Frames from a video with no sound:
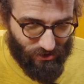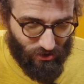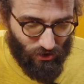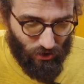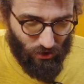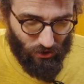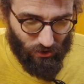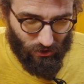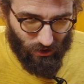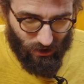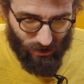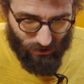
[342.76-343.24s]

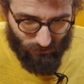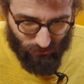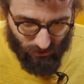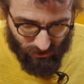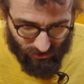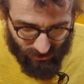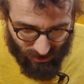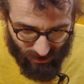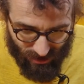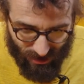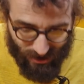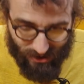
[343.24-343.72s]
could give
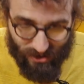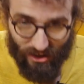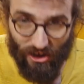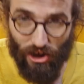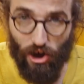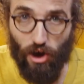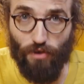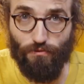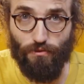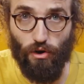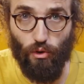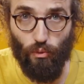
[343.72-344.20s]
us an idea
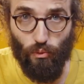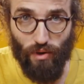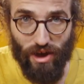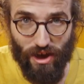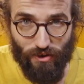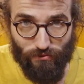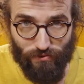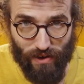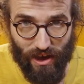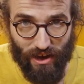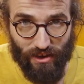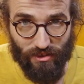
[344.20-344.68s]
of our
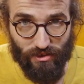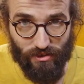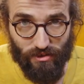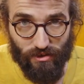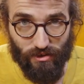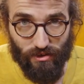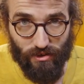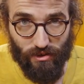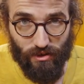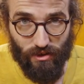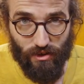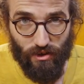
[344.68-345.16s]
wavelength,
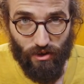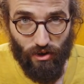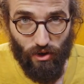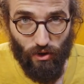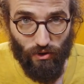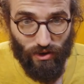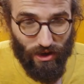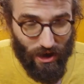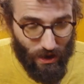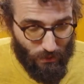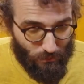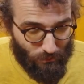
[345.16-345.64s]

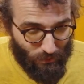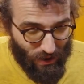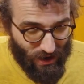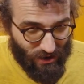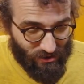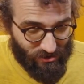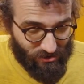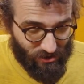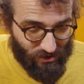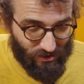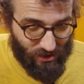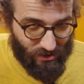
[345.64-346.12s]
okay,
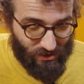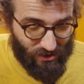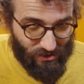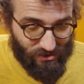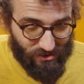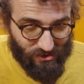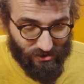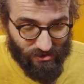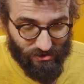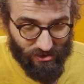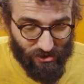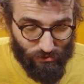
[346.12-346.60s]
based on the
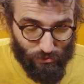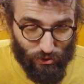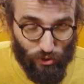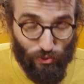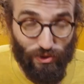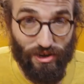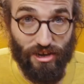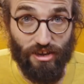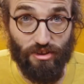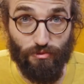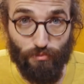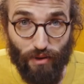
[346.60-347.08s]
distances
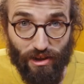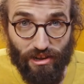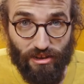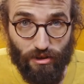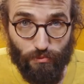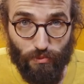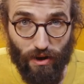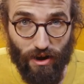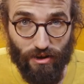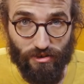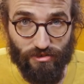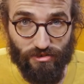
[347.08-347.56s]
between these
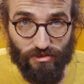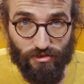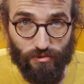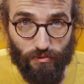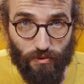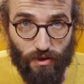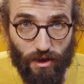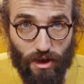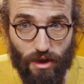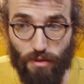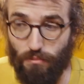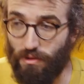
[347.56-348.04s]
melty parts.
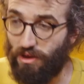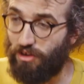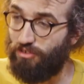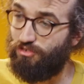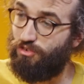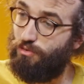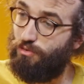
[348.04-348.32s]
Because